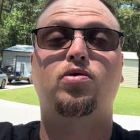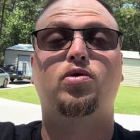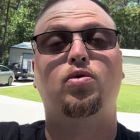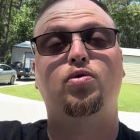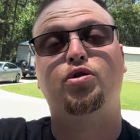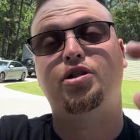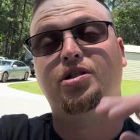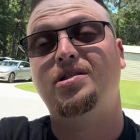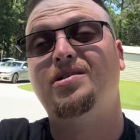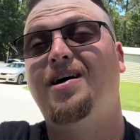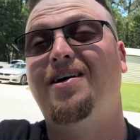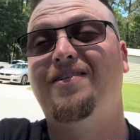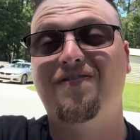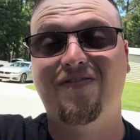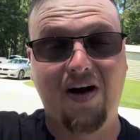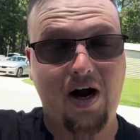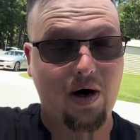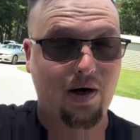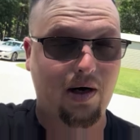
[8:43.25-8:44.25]
So she's not
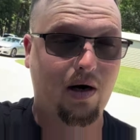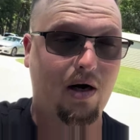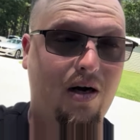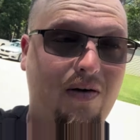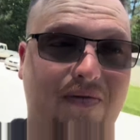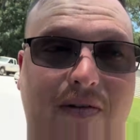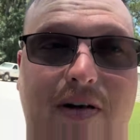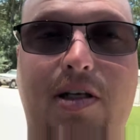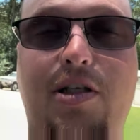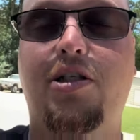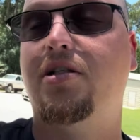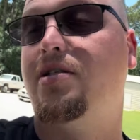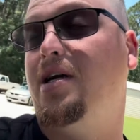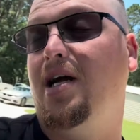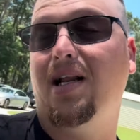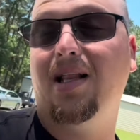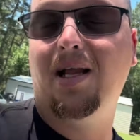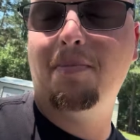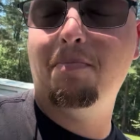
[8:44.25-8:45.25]
firing off and it's just
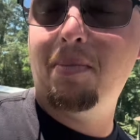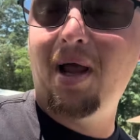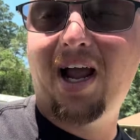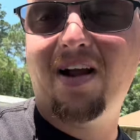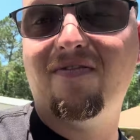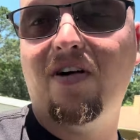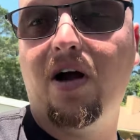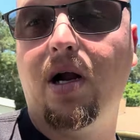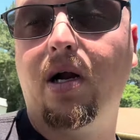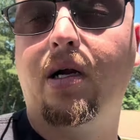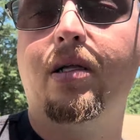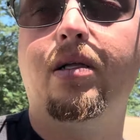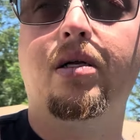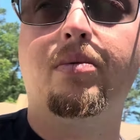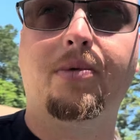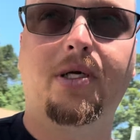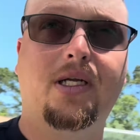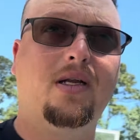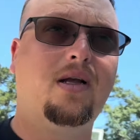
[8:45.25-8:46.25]
kind of like backfiring a
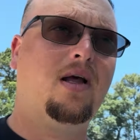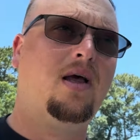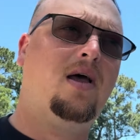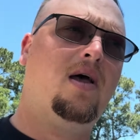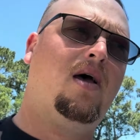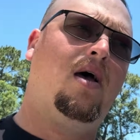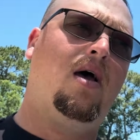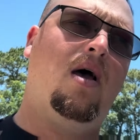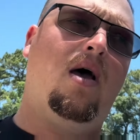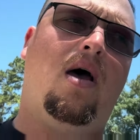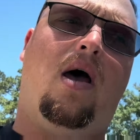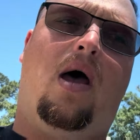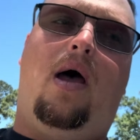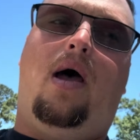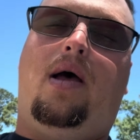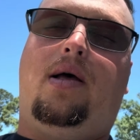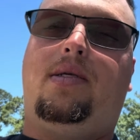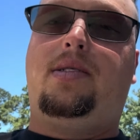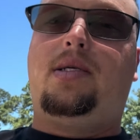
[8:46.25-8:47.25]
little bit.
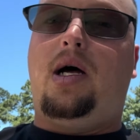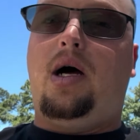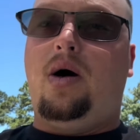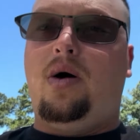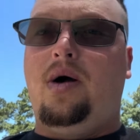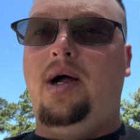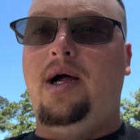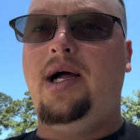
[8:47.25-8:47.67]
So,